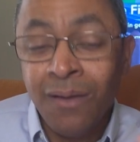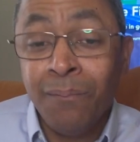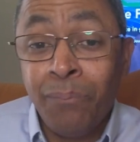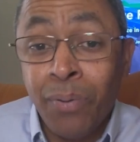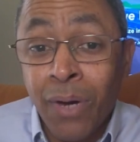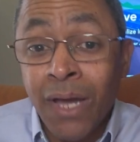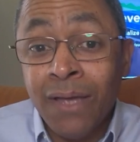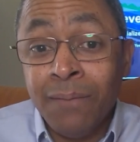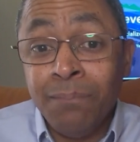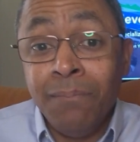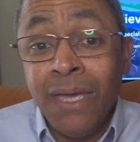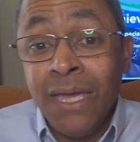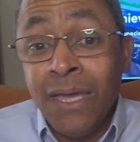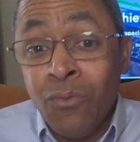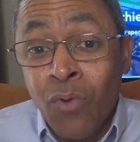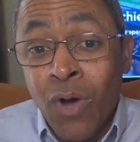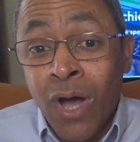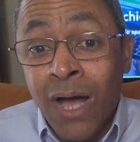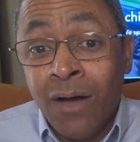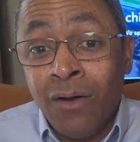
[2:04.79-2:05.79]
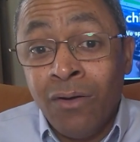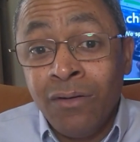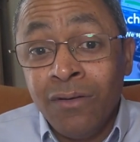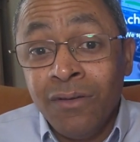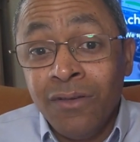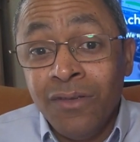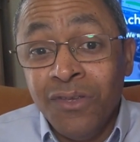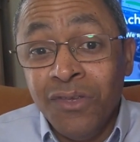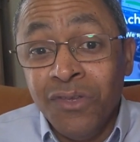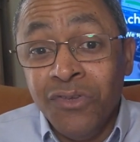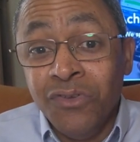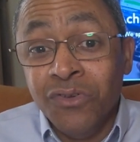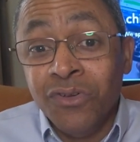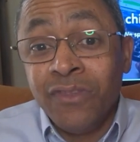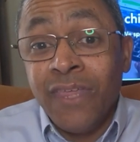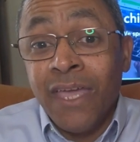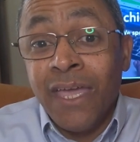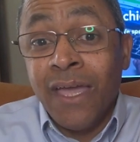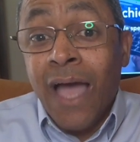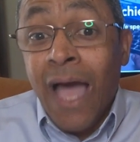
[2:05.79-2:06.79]
But meanwhile, you're
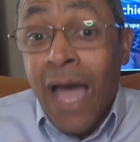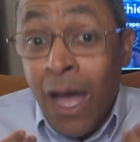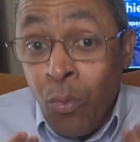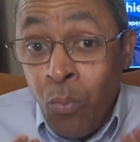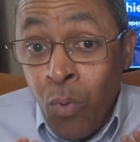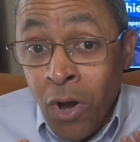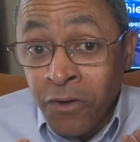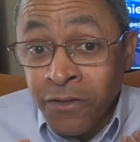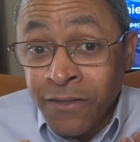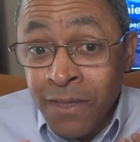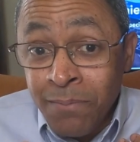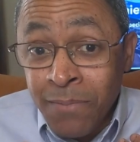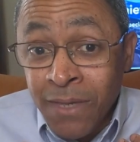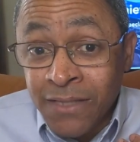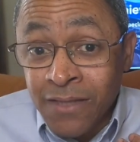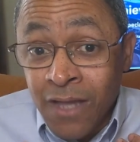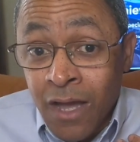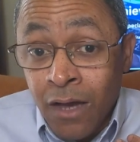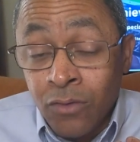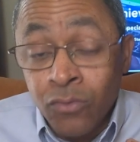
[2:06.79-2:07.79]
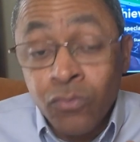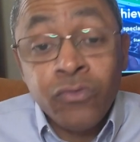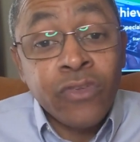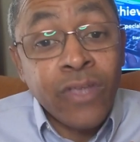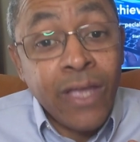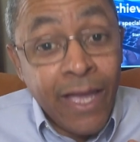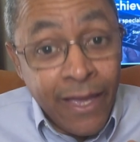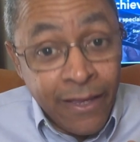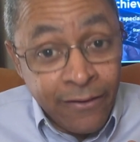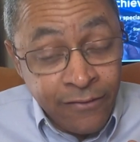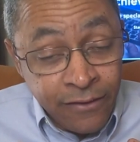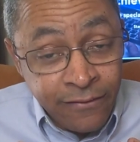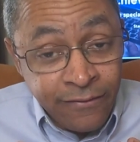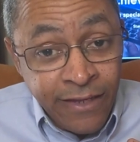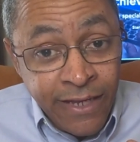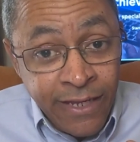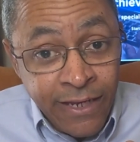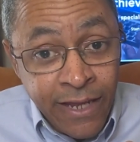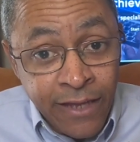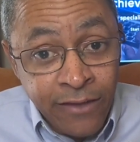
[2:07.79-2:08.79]
there. I worked at McDonald's as a
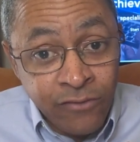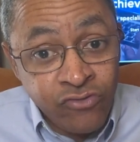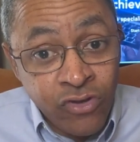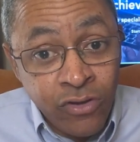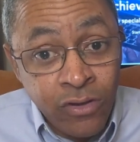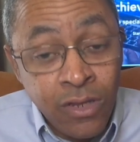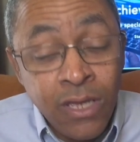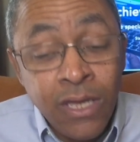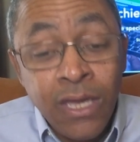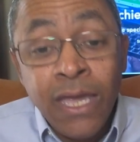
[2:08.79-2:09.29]
teenager.